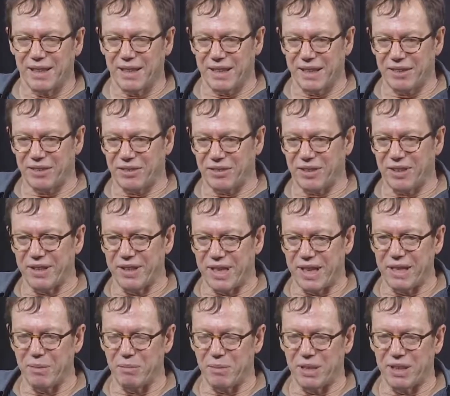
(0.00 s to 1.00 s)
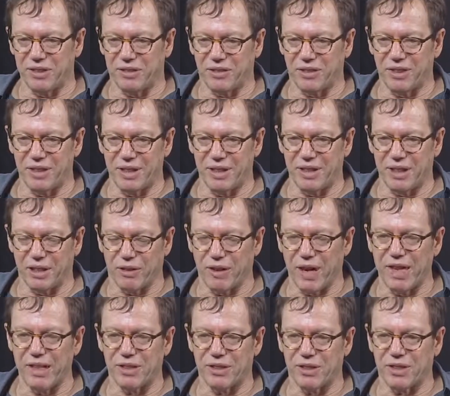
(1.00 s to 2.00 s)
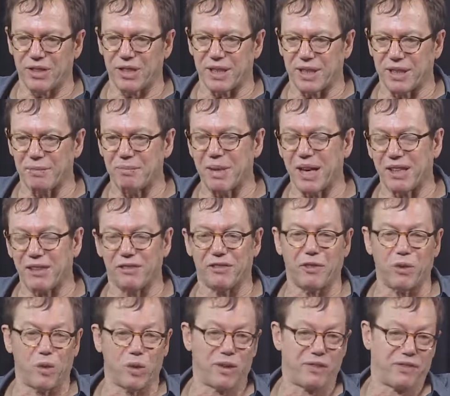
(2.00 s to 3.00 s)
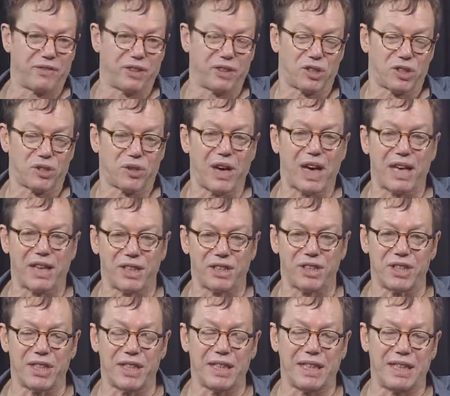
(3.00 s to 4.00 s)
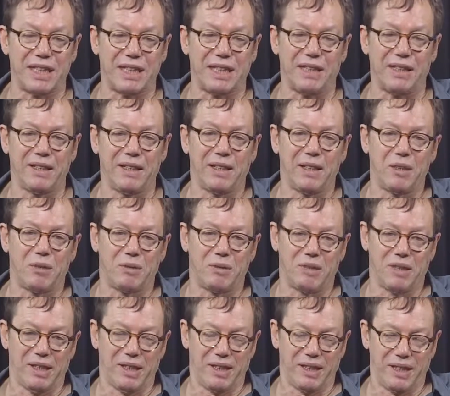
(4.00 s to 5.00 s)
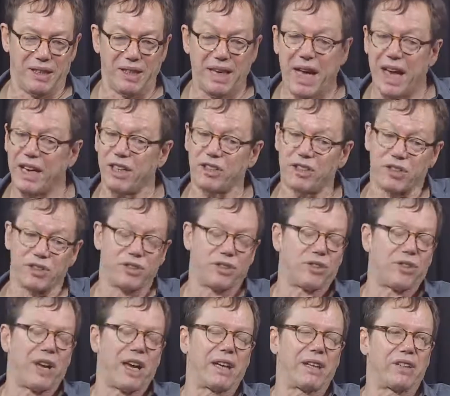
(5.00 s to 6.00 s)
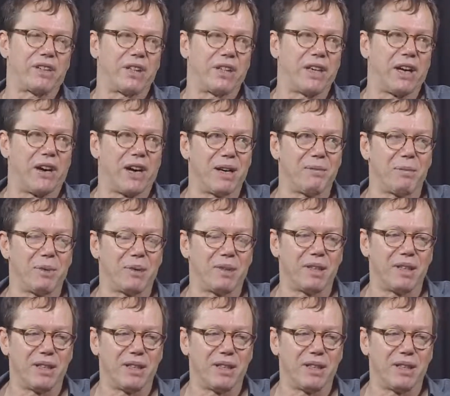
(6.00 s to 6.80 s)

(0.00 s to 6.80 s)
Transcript: it's the greatest metaphor for strategy in Asian strategy. Now, I'm